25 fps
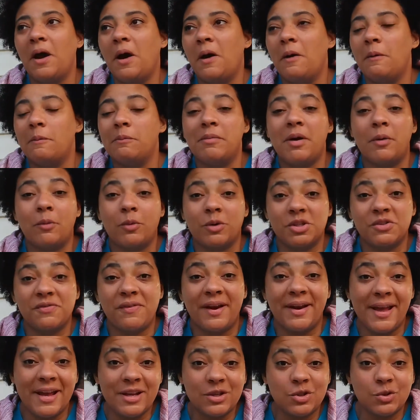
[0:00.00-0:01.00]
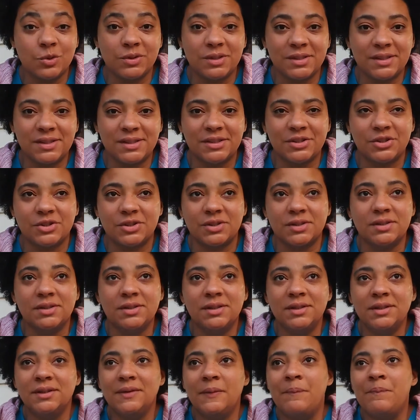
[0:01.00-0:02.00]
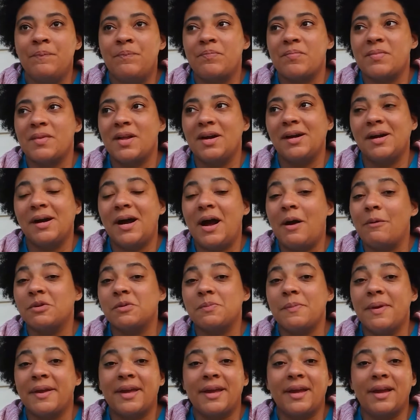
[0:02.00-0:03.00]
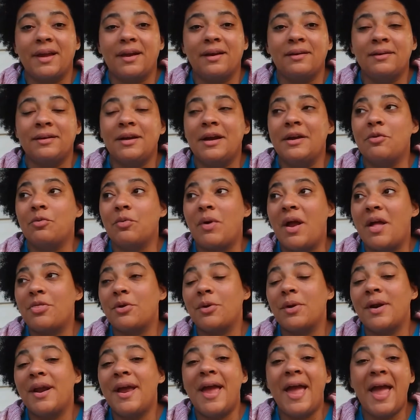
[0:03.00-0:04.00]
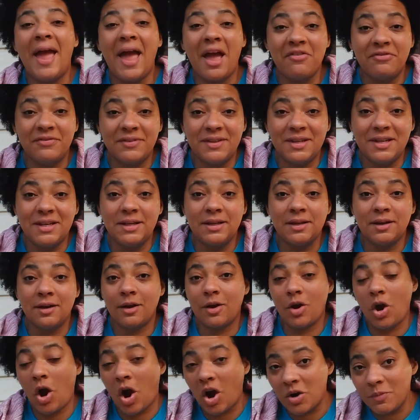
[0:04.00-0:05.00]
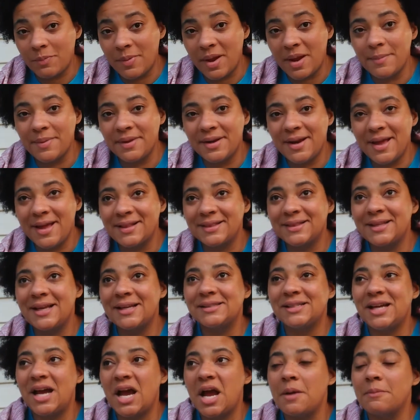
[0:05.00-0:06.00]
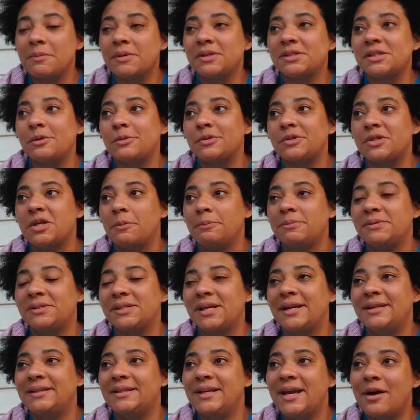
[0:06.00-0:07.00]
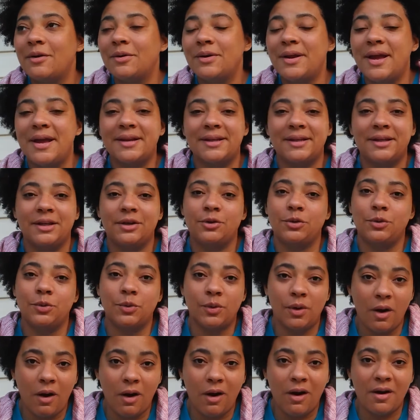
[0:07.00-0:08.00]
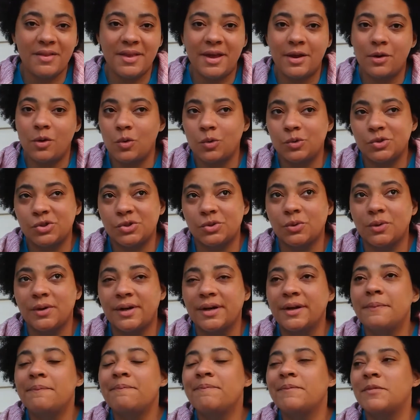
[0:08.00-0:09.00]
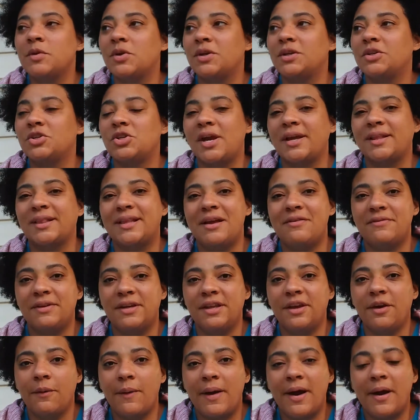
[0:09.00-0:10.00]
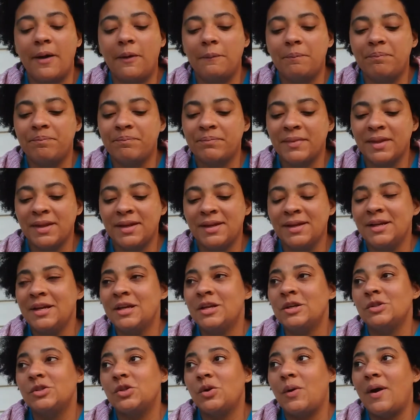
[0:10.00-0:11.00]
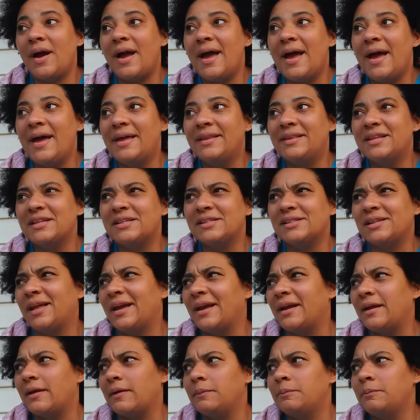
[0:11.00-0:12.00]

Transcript: my worst financial decision, I was making a rather hefty car payment at that time because I was upside down, had to get a new car, that whole story. You can check that video out. So I had this, I think